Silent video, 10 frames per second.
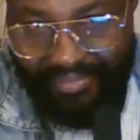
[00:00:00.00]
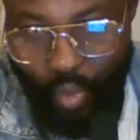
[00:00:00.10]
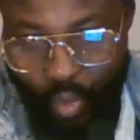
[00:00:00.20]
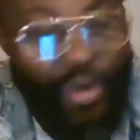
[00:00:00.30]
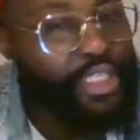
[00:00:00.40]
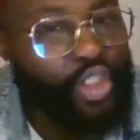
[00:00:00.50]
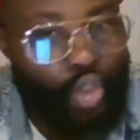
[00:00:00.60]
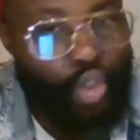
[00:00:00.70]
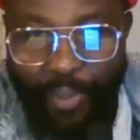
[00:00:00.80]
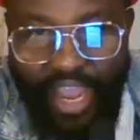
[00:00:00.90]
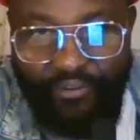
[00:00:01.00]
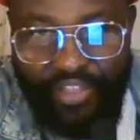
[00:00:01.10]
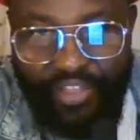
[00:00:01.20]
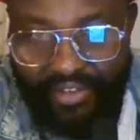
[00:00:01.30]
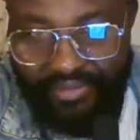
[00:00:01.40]
We stop
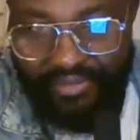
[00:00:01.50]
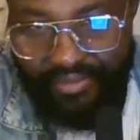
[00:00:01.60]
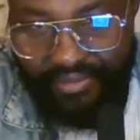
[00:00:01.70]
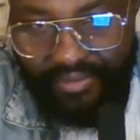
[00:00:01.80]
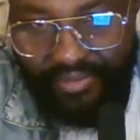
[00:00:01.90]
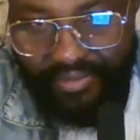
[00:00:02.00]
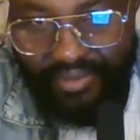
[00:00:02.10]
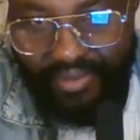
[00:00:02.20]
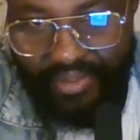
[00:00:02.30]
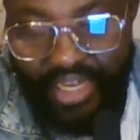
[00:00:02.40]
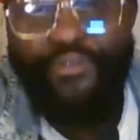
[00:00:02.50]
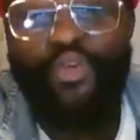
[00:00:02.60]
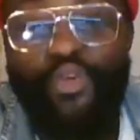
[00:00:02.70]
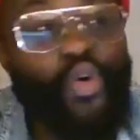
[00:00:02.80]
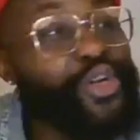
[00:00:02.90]
everything.
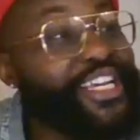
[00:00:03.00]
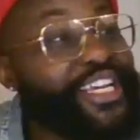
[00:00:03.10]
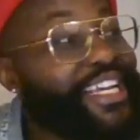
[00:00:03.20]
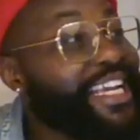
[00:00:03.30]
Even though their